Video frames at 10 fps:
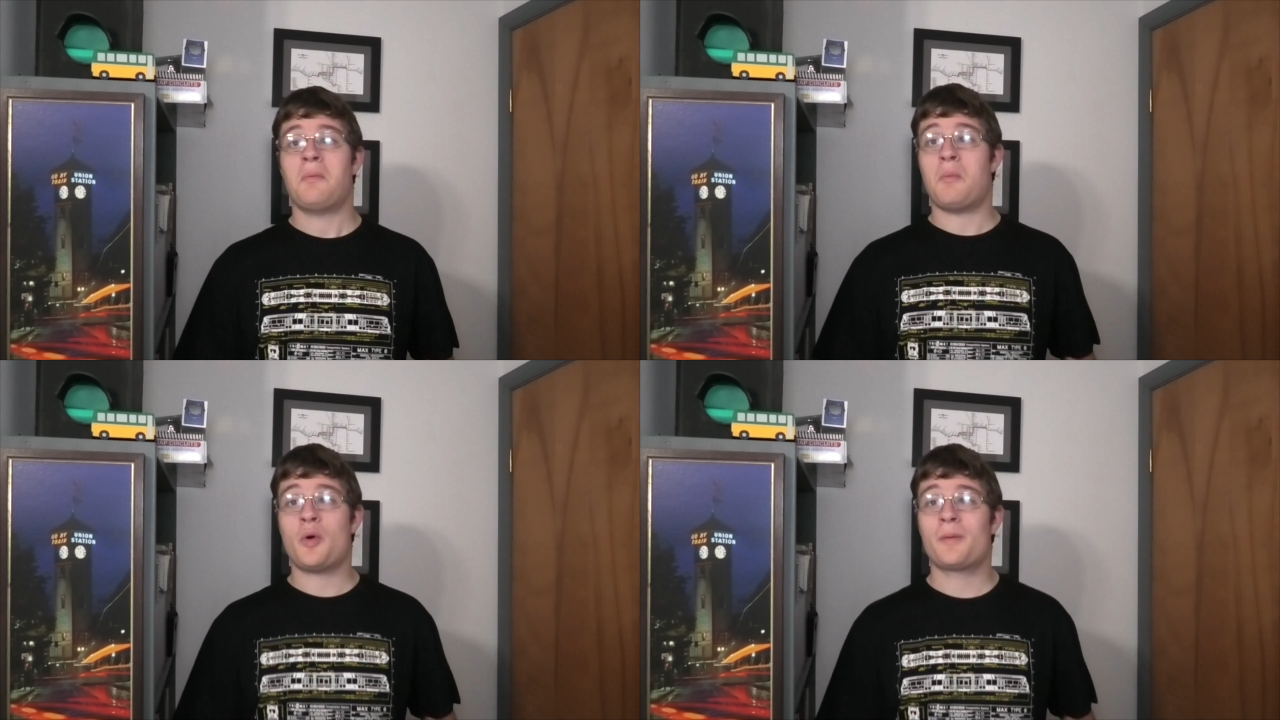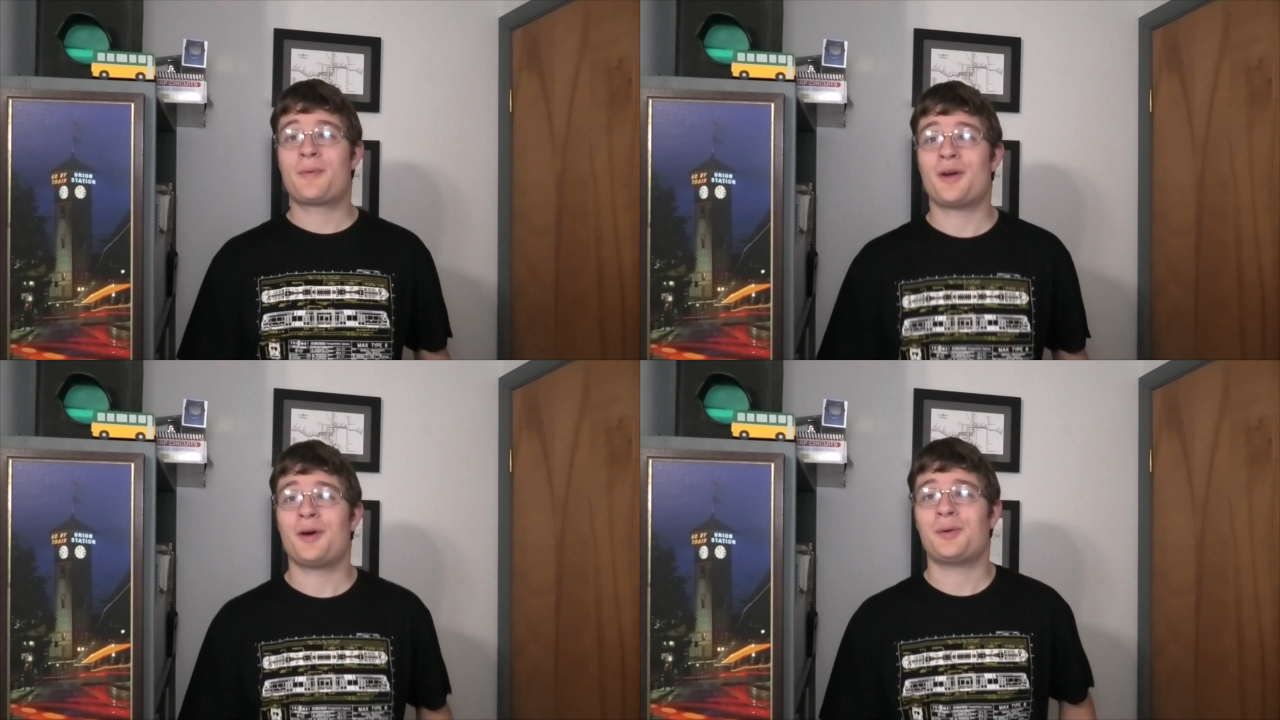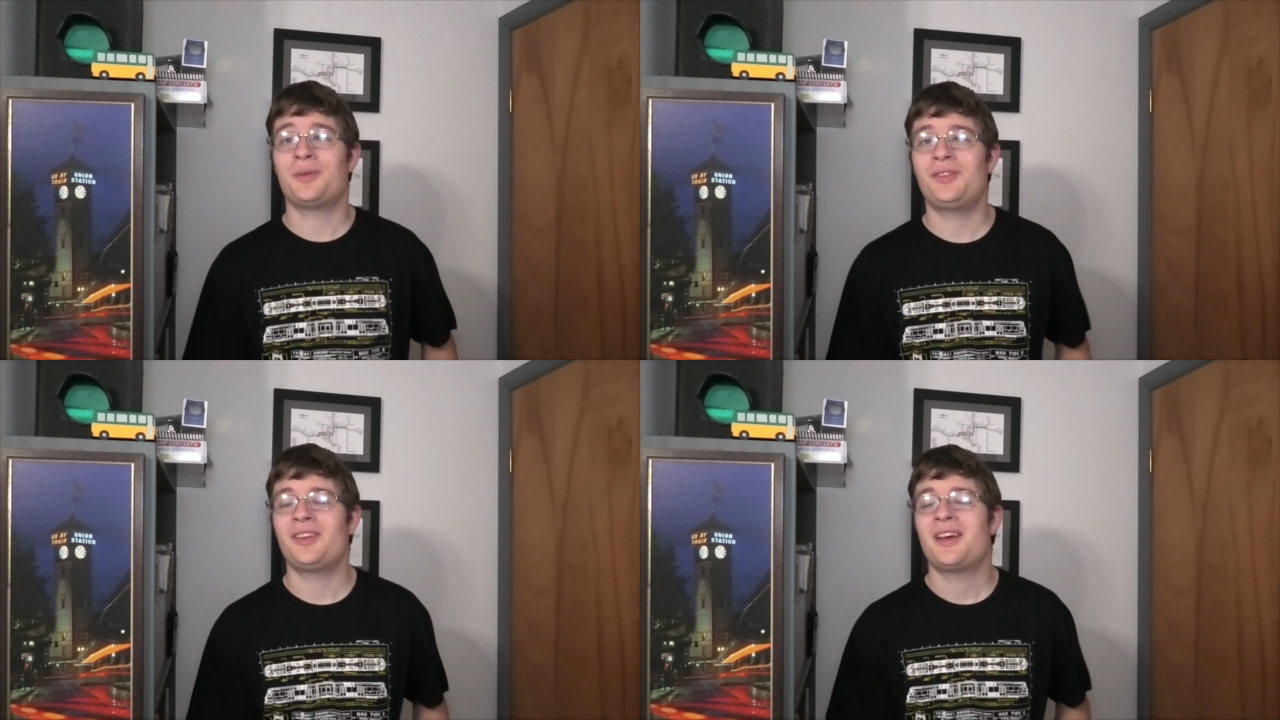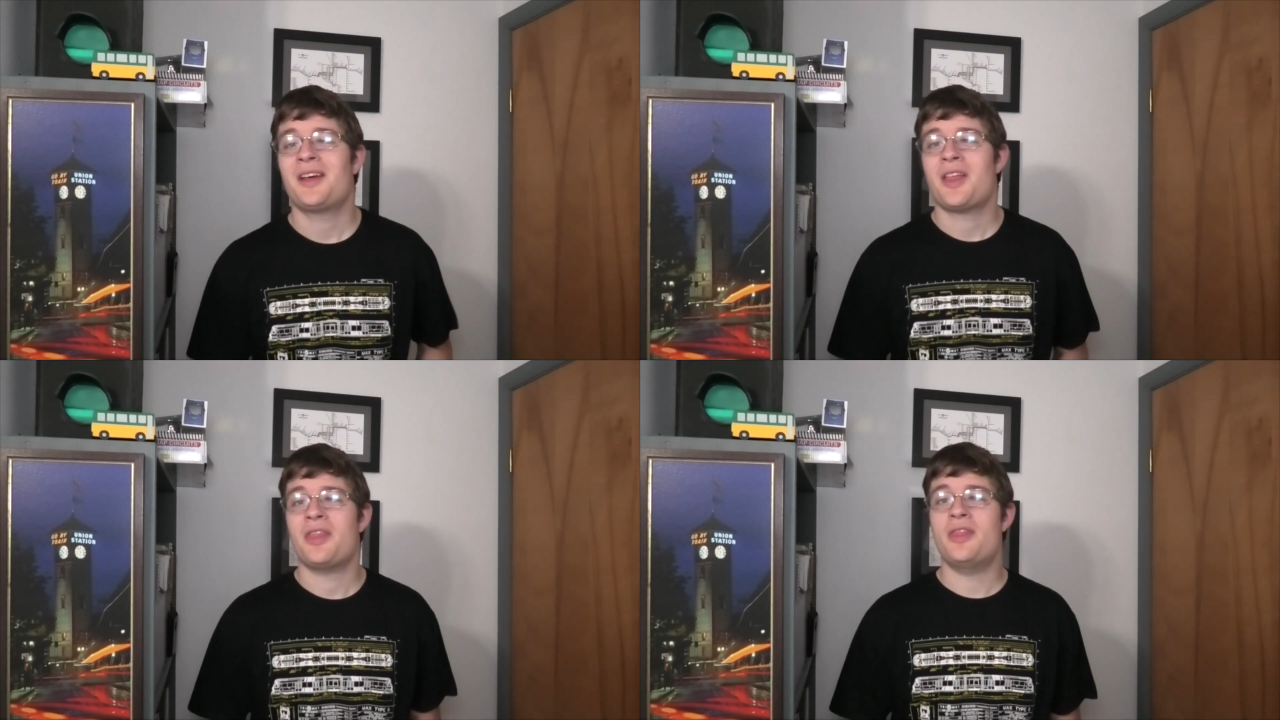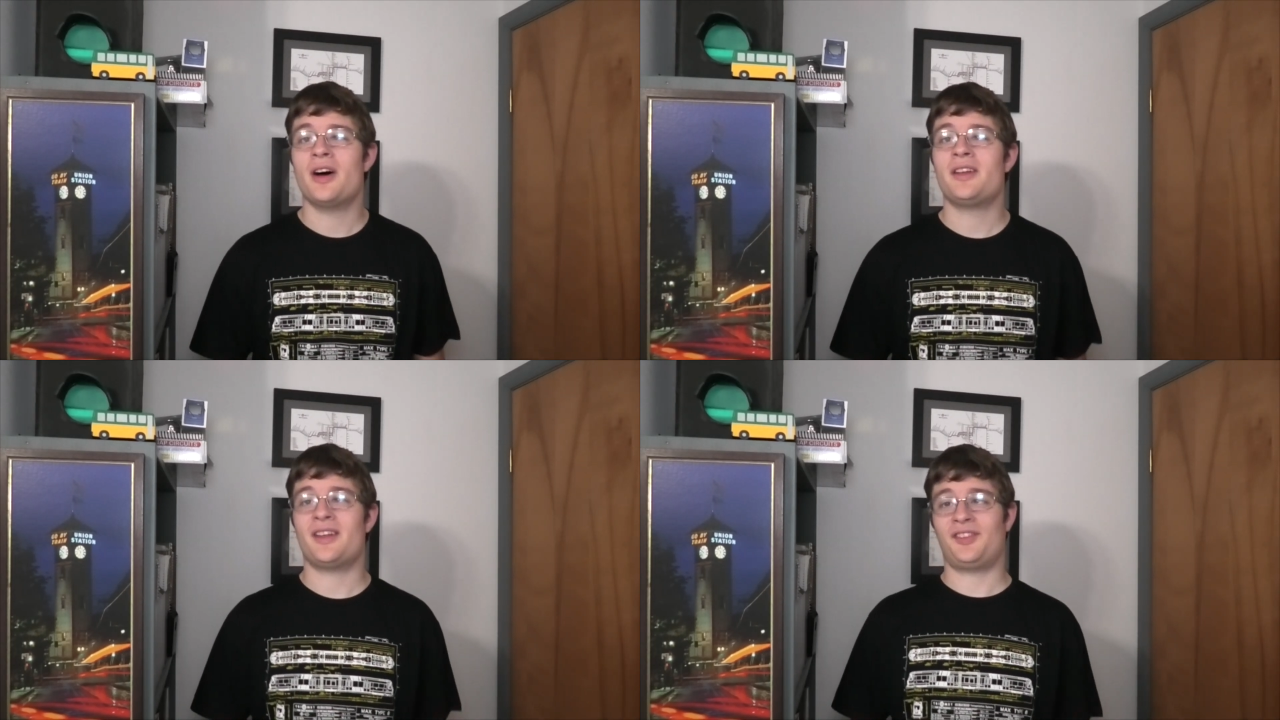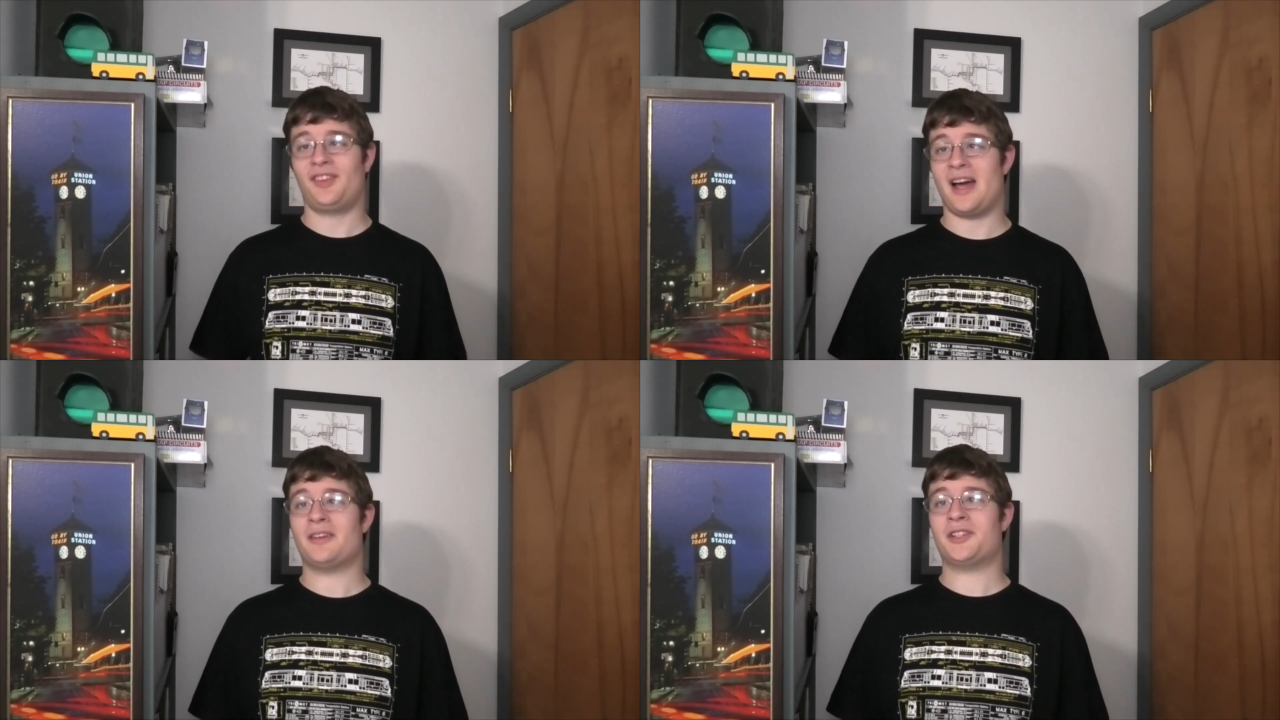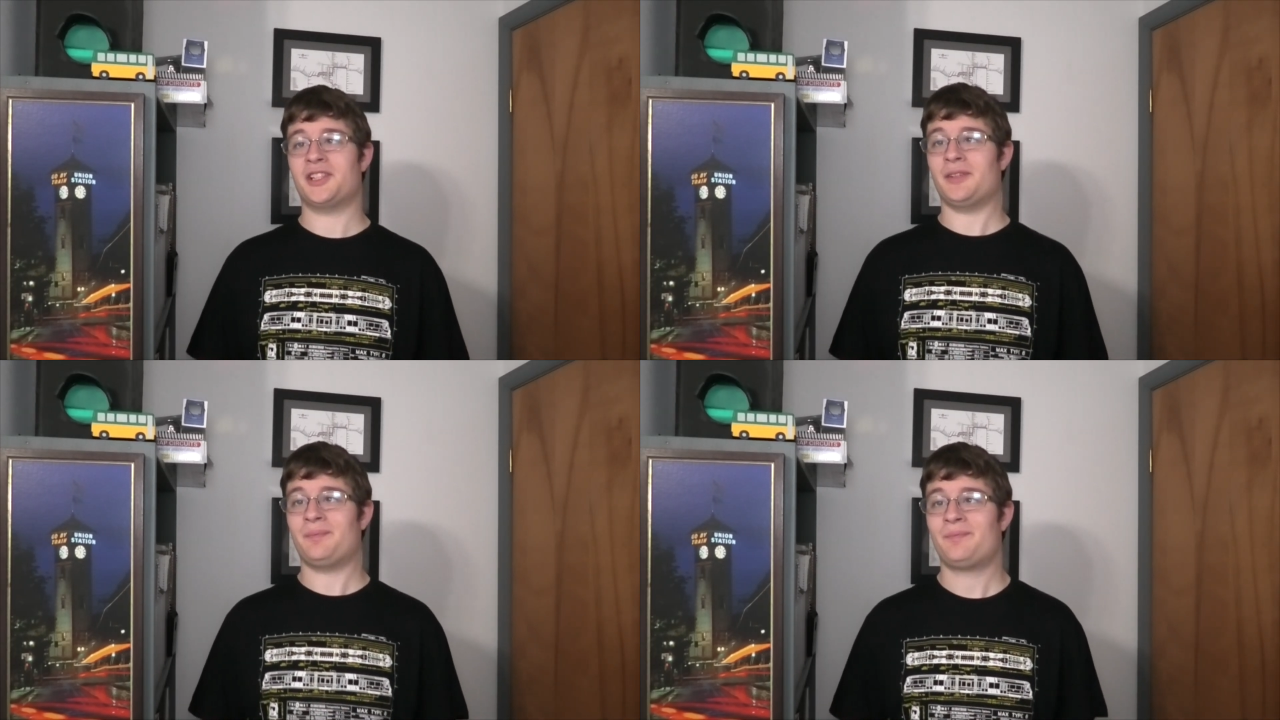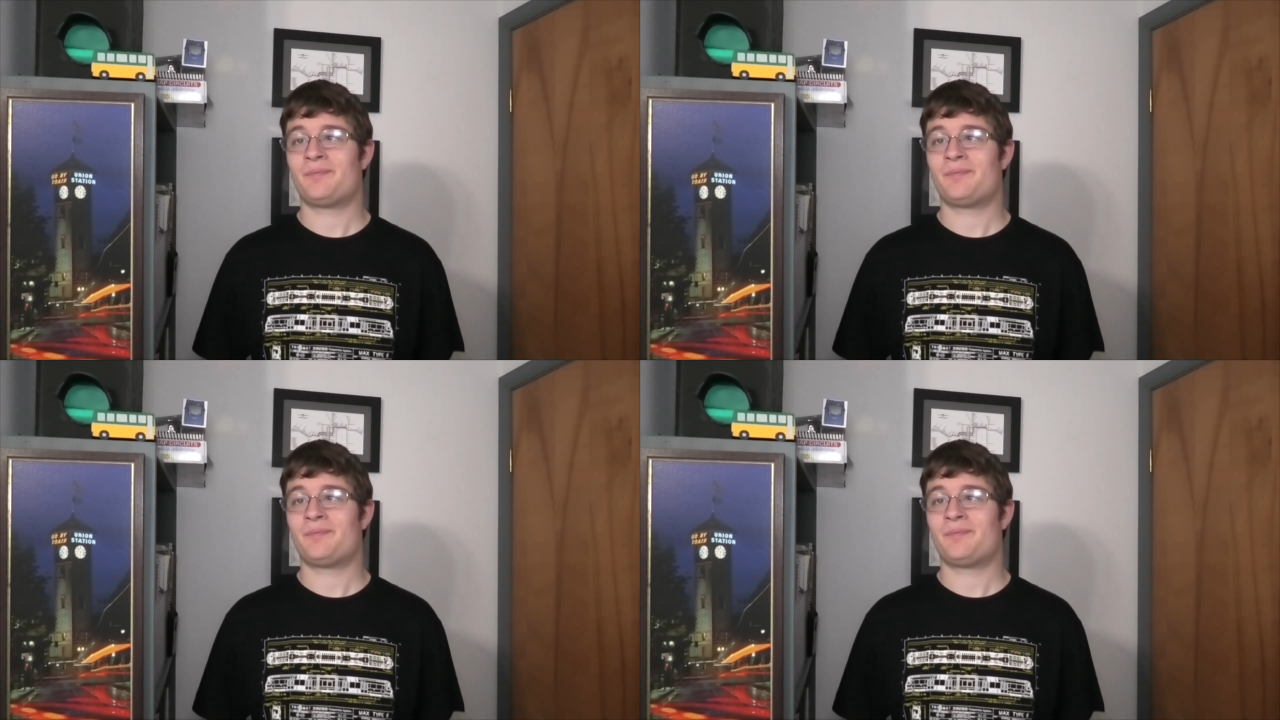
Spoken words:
More pros, the nostalgia.